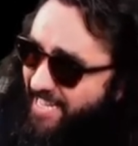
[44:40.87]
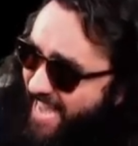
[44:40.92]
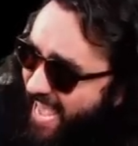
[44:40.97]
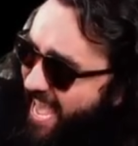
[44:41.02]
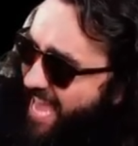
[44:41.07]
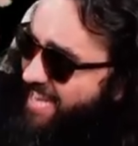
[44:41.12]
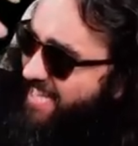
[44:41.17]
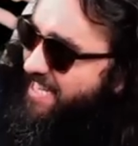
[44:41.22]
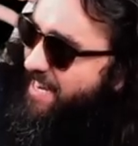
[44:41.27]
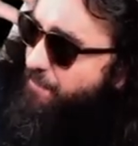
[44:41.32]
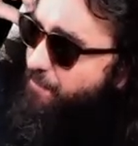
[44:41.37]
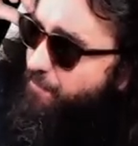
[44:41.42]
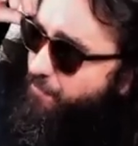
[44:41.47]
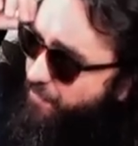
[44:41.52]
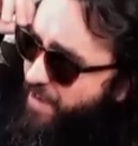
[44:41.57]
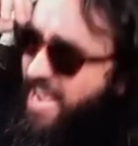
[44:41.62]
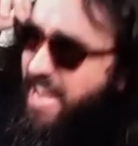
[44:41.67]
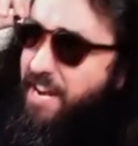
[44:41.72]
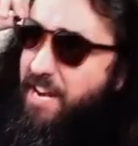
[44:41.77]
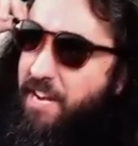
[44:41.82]
That is
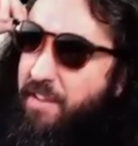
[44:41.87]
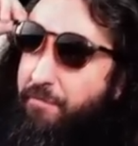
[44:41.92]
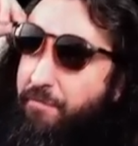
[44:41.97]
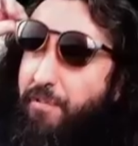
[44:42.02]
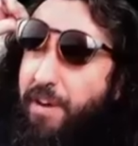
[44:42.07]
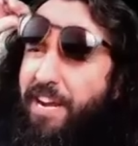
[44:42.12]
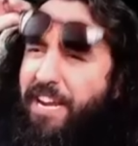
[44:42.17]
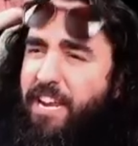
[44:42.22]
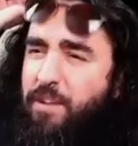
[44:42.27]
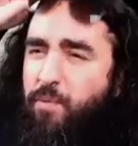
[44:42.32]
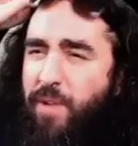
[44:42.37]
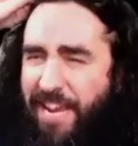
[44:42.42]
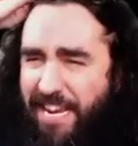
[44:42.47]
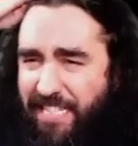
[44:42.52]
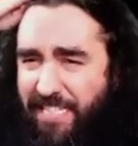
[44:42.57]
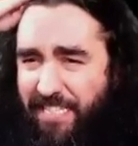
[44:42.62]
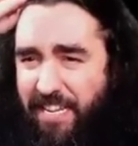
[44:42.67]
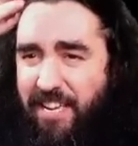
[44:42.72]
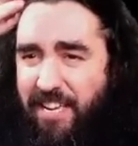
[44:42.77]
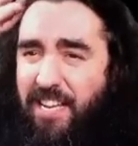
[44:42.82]
infinity freaking
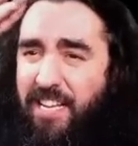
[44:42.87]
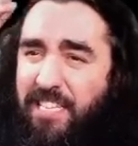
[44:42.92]
wins.